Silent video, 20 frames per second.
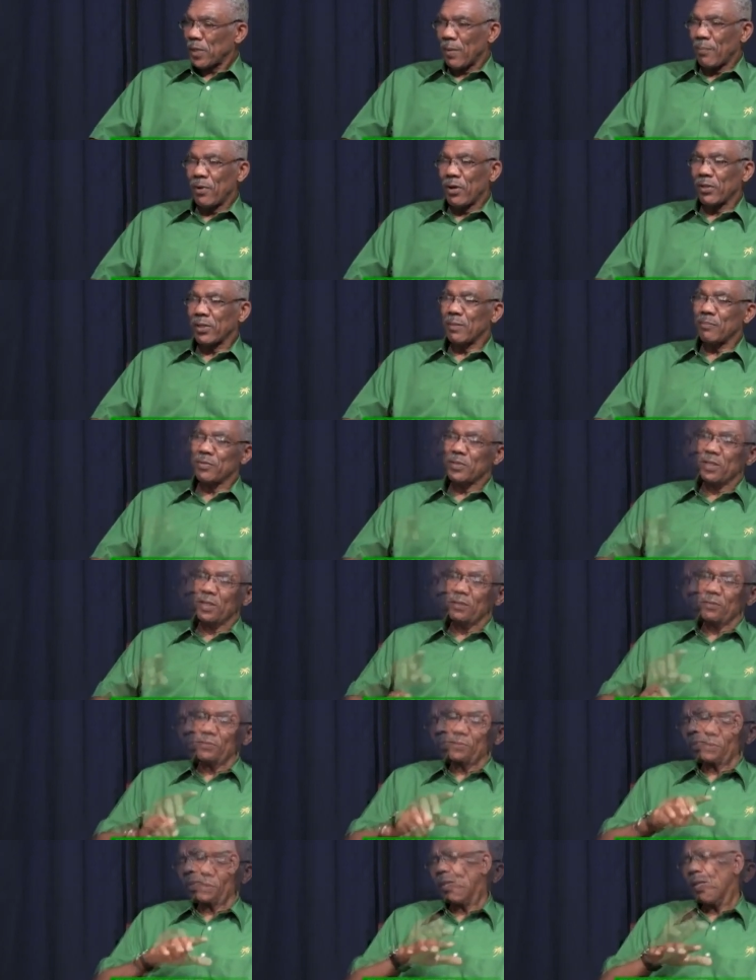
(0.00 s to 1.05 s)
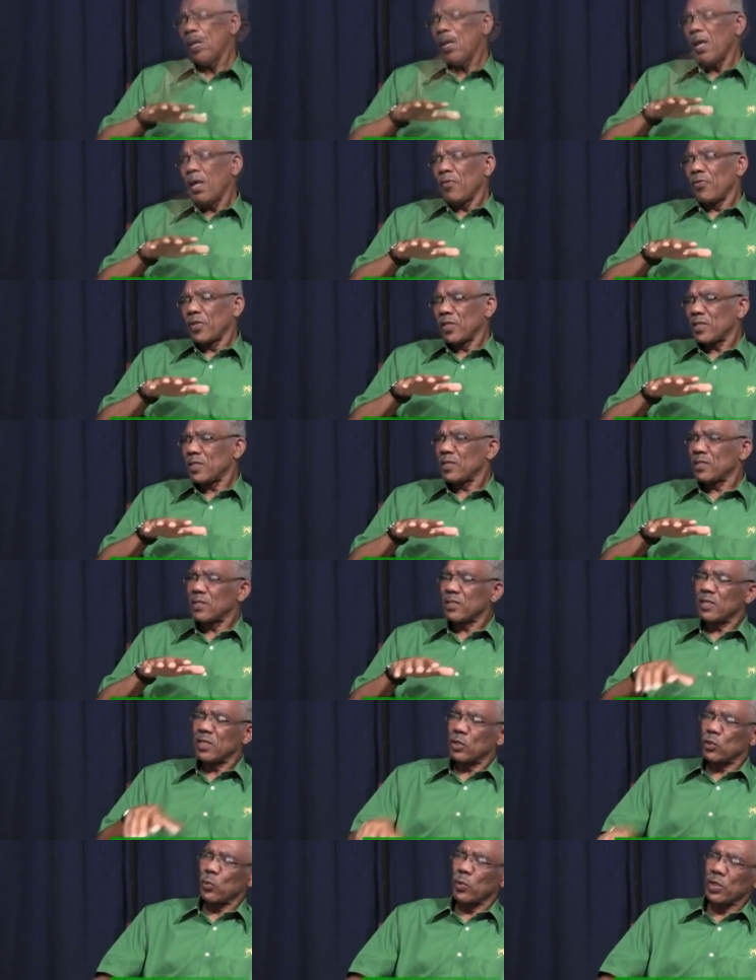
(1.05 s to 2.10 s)
among themselves. This is the
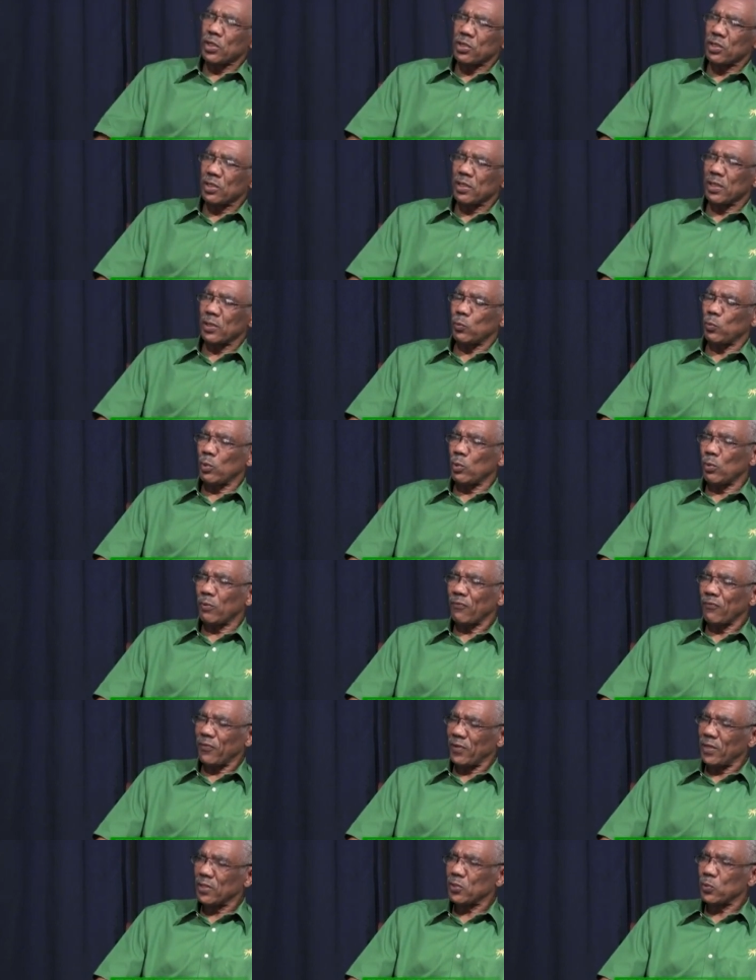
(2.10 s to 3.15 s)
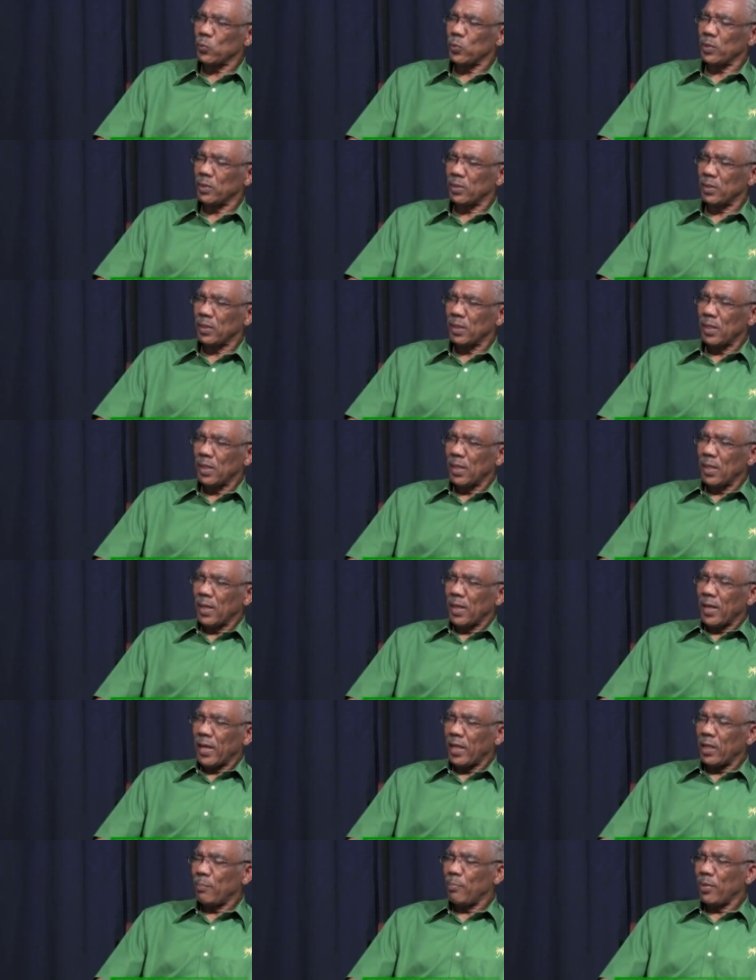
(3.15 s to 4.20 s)
situation that we were faced with
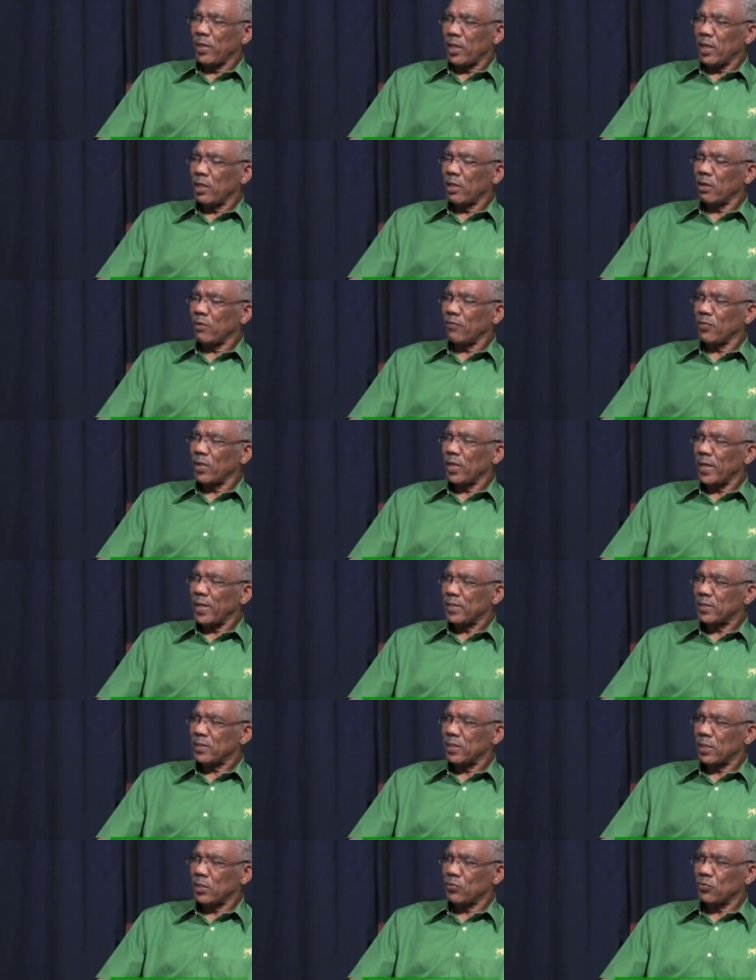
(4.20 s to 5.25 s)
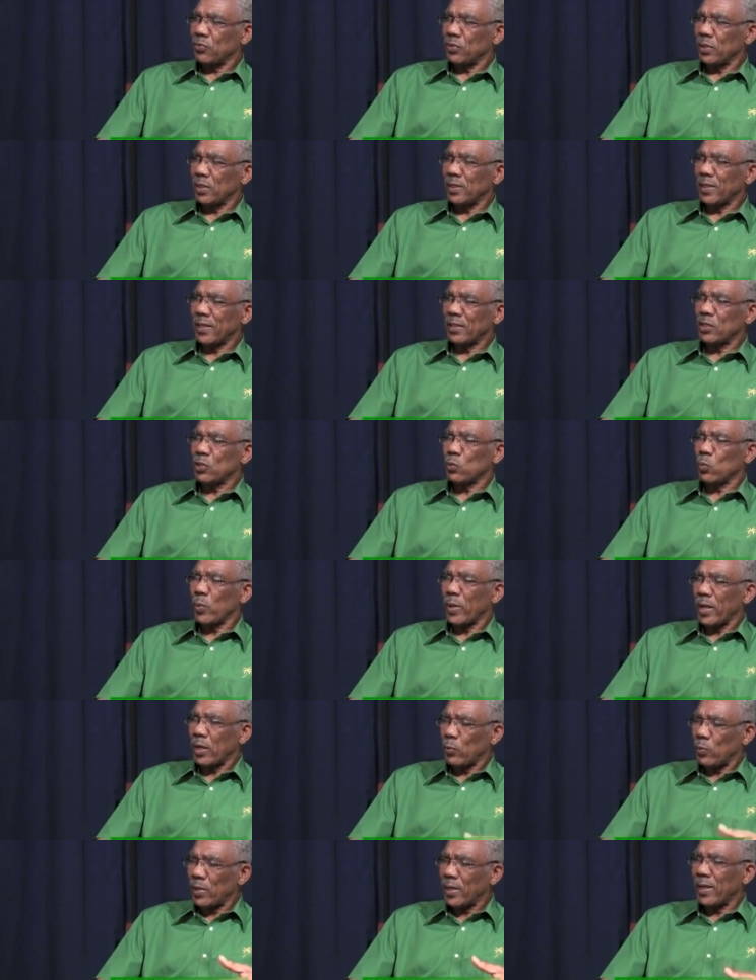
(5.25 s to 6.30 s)
at the beginning of the last century, and that is
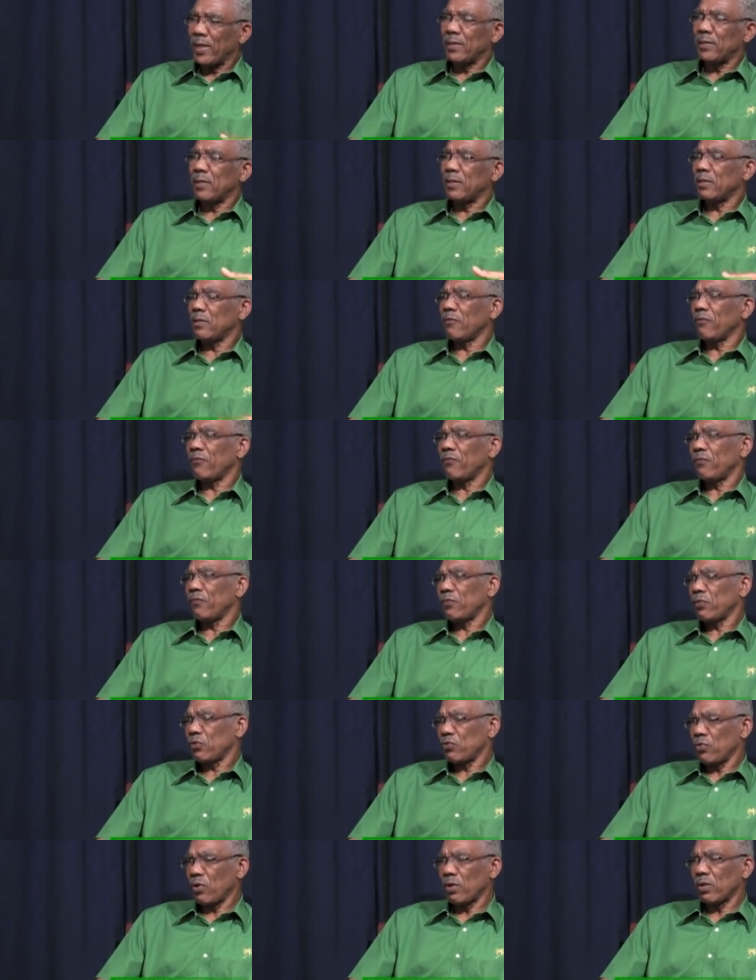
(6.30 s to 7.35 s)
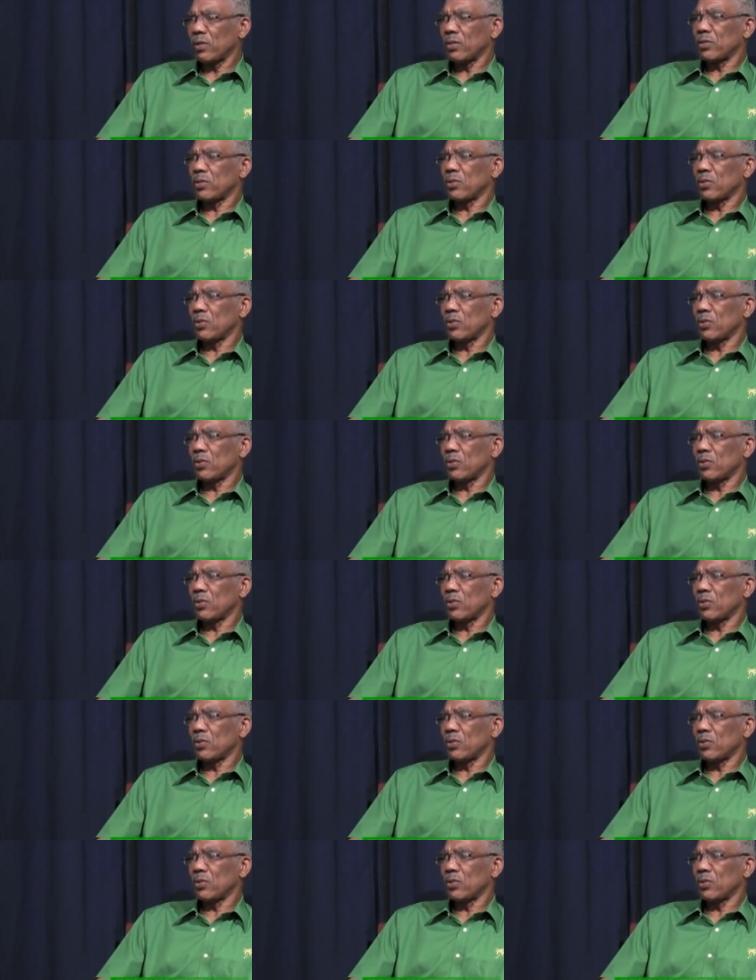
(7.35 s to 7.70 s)
why we had to struggle